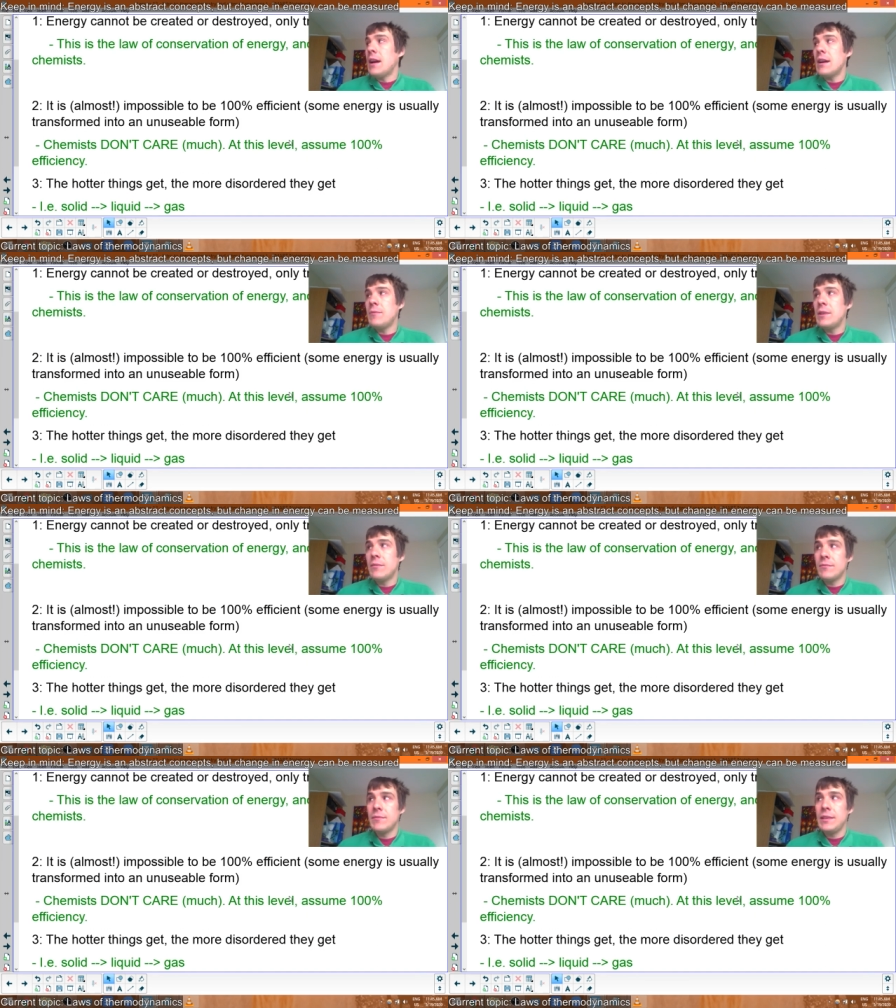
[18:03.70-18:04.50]
We
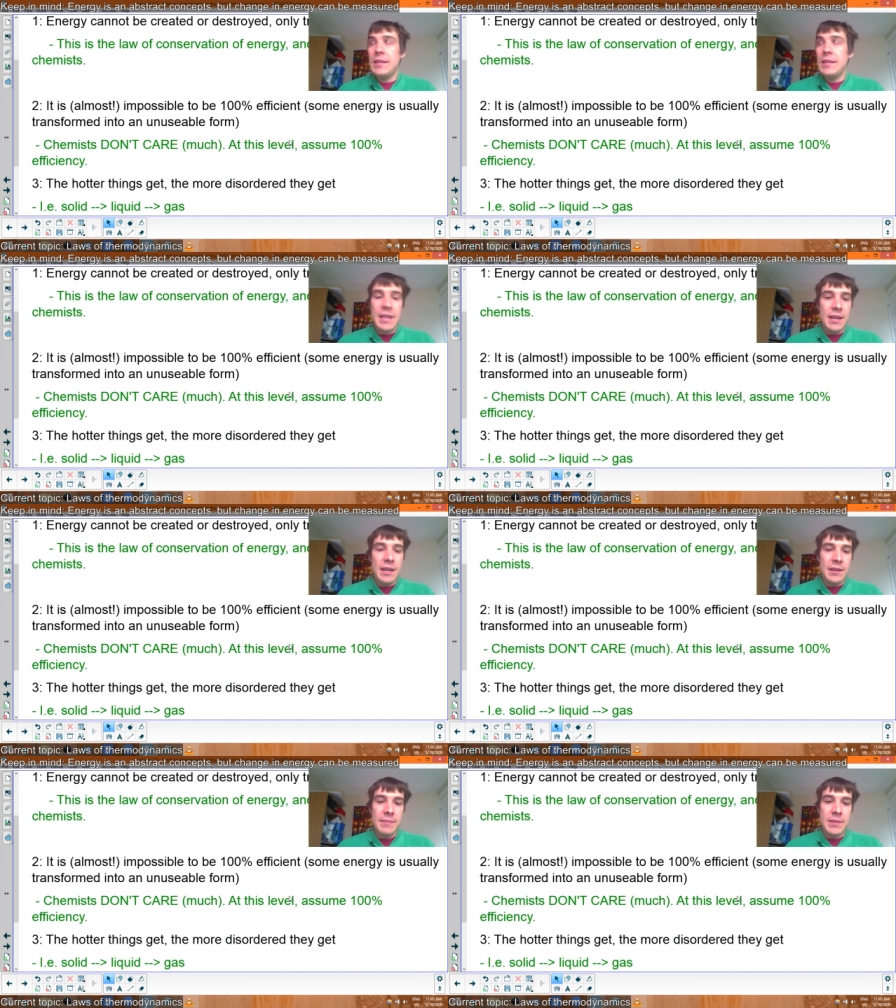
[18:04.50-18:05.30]
don't really
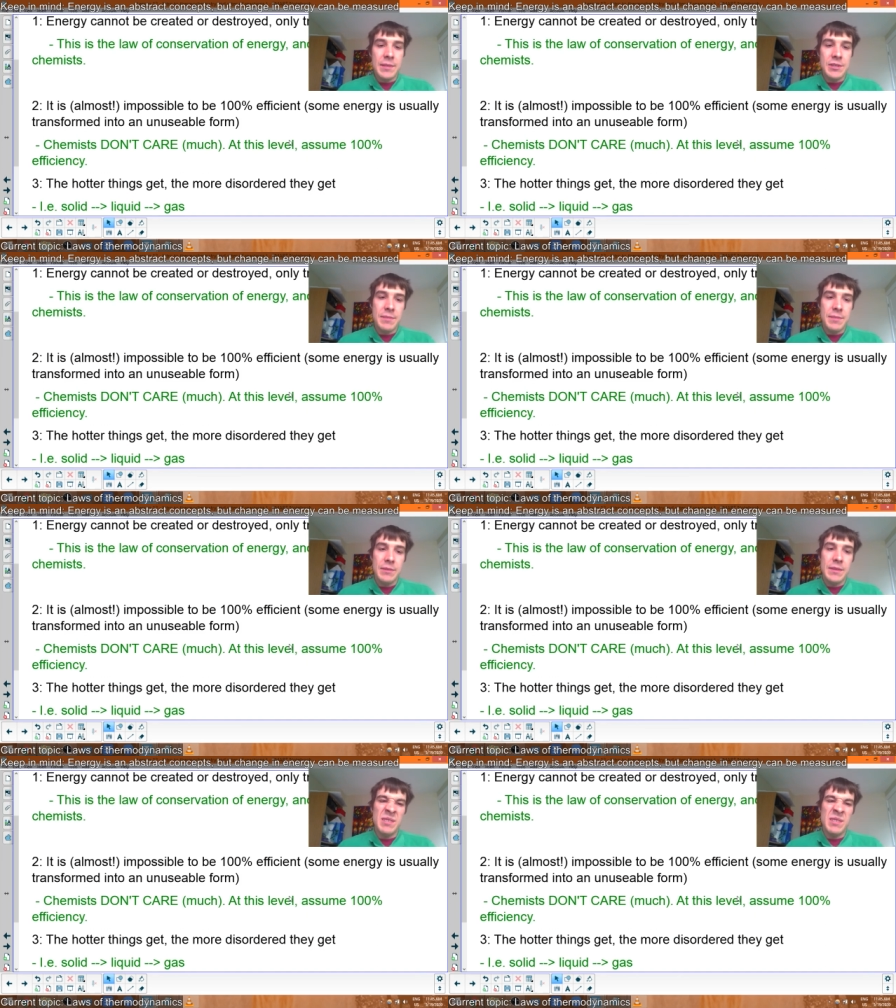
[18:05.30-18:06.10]
care that much
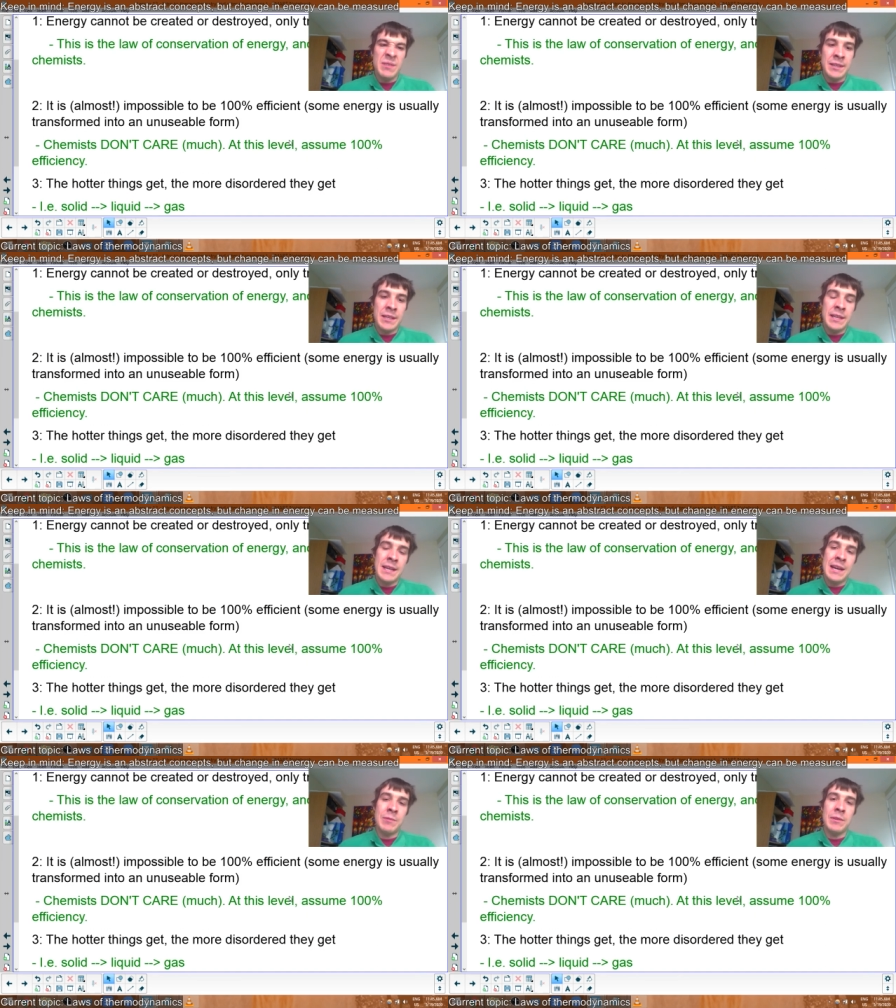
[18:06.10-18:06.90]
about this one in
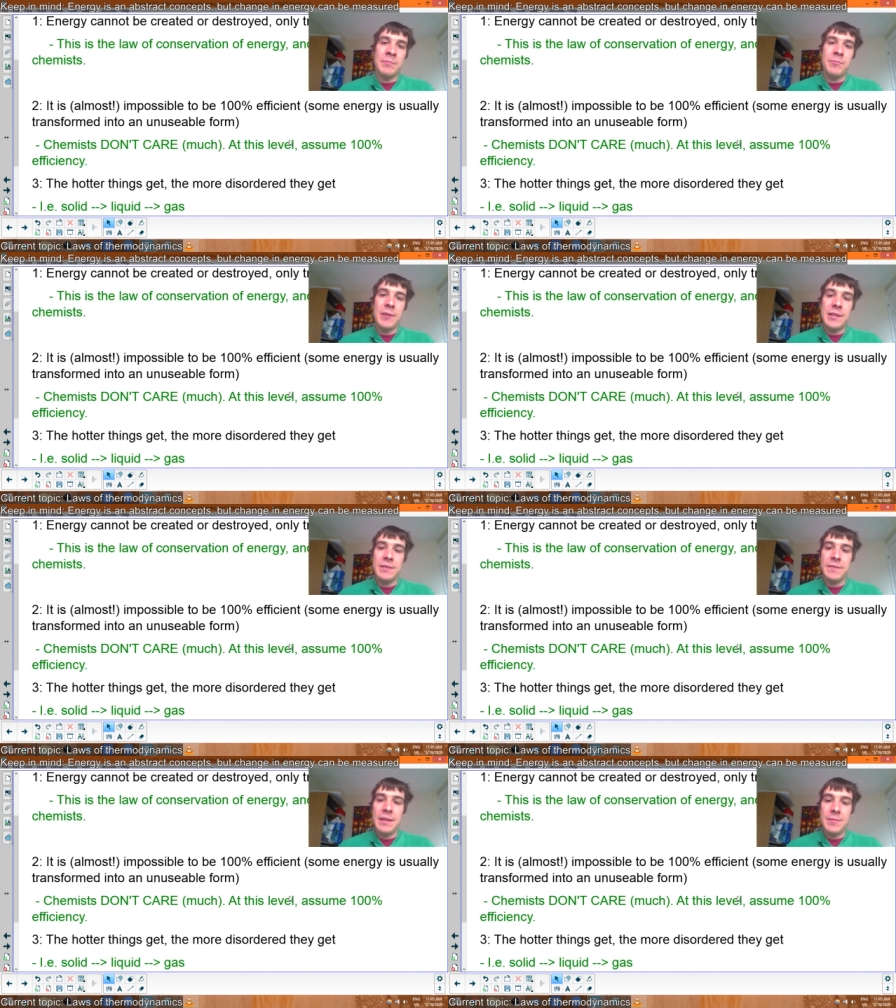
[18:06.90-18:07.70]
our branch
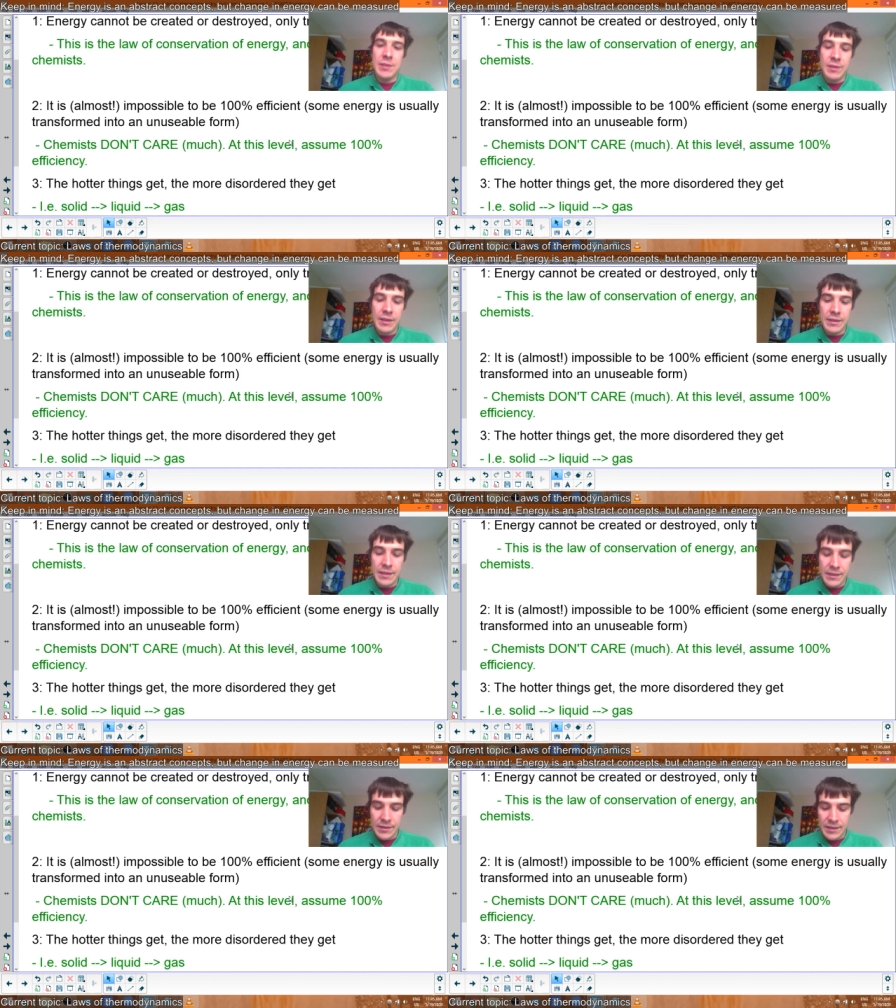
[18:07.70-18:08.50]
of chemistry, at
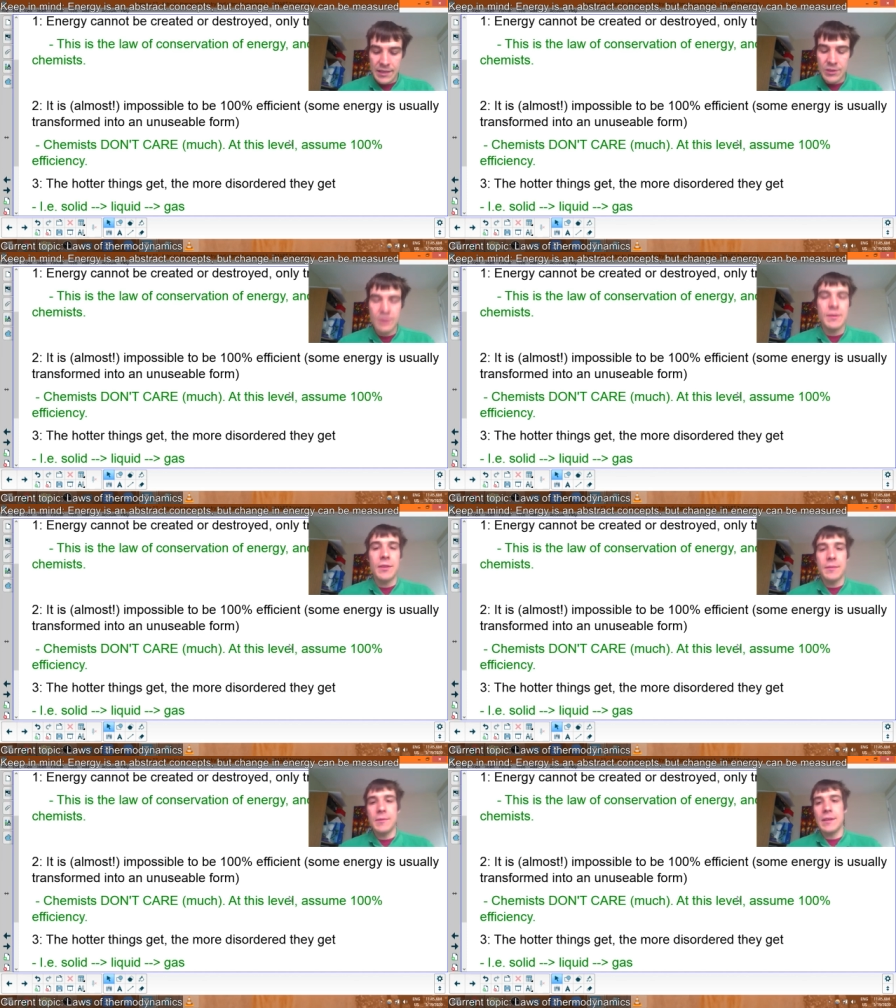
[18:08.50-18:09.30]
this intro to
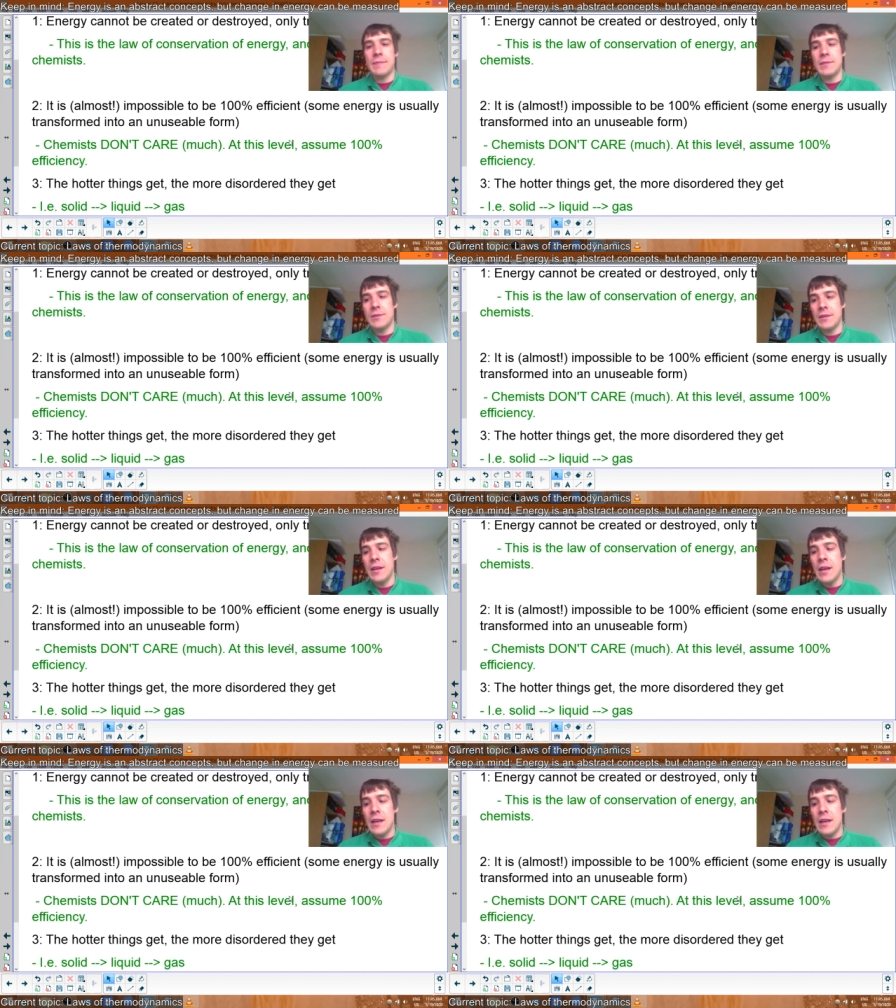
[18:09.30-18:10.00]
thermochemistry.